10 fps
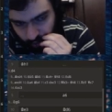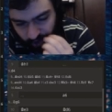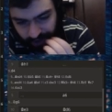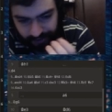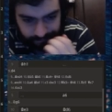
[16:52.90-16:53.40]

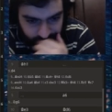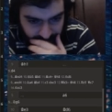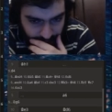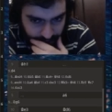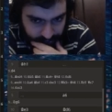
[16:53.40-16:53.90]
check.
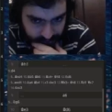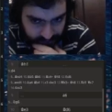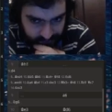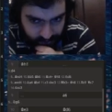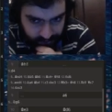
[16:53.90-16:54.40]
Okay,
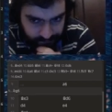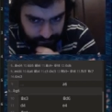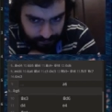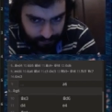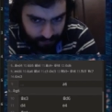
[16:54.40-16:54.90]
that's fine.
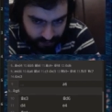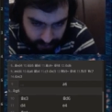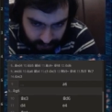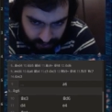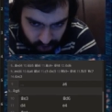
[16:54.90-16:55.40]

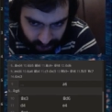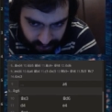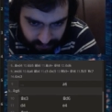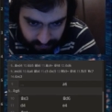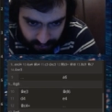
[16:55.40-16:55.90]
King
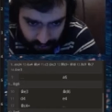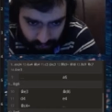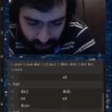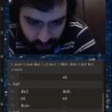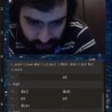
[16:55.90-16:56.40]
h8, now
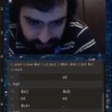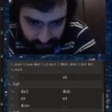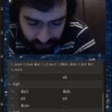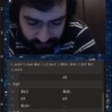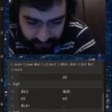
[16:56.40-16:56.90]
knight
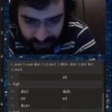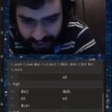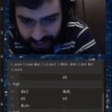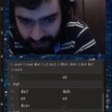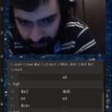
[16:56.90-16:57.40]
g5,
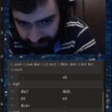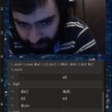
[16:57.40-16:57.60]
but now